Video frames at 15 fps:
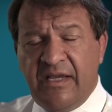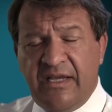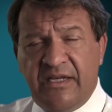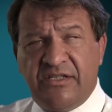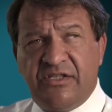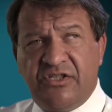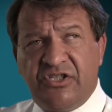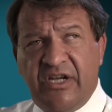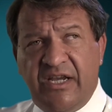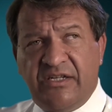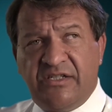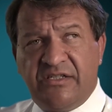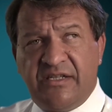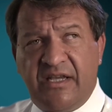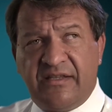is the
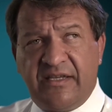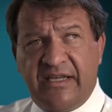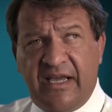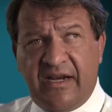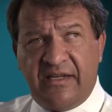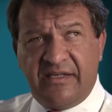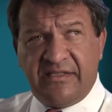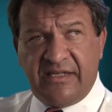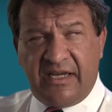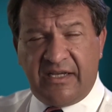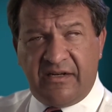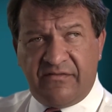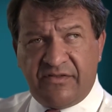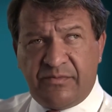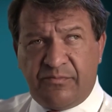changes that the county
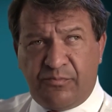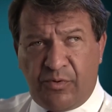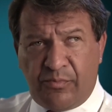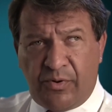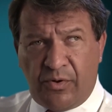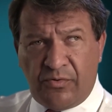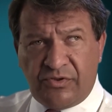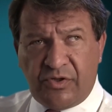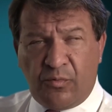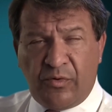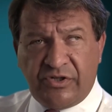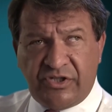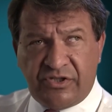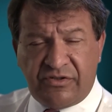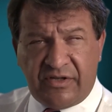executive has proposed on
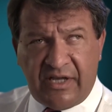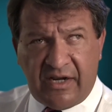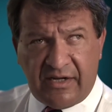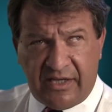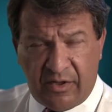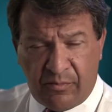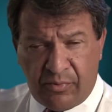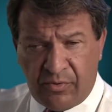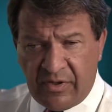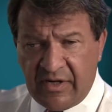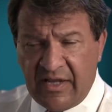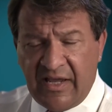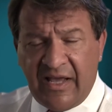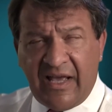Westchester County Airport.